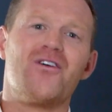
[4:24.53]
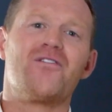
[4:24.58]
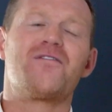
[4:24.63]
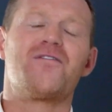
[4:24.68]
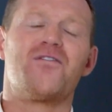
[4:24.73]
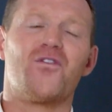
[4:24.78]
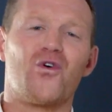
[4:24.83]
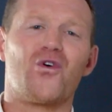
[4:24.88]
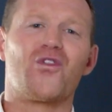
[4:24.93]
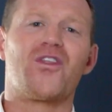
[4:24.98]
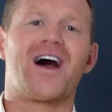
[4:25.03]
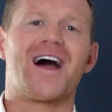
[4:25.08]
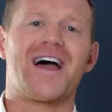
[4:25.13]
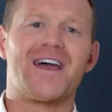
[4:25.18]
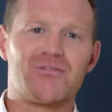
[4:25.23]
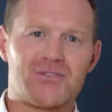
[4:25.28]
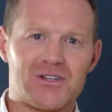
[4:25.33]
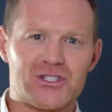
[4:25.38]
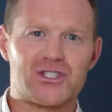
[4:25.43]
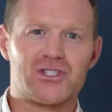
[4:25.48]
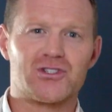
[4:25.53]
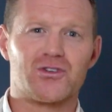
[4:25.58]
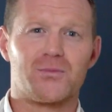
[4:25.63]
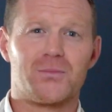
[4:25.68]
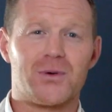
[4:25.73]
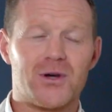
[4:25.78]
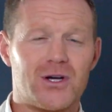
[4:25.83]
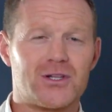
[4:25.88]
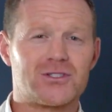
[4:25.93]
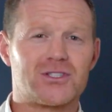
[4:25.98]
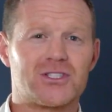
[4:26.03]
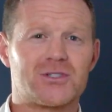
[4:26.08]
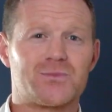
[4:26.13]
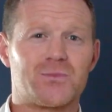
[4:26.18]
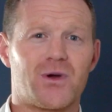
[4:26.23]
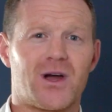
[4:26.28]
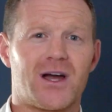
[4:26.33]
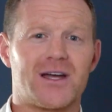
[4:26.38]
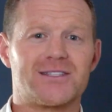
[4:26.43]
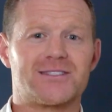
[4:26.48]
for that original purchase
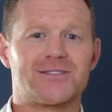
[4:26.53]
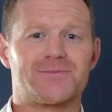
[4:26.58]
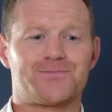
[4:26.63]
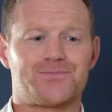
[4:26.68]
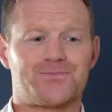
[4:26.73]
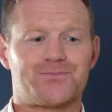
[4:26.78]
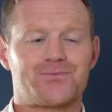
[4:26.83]
price.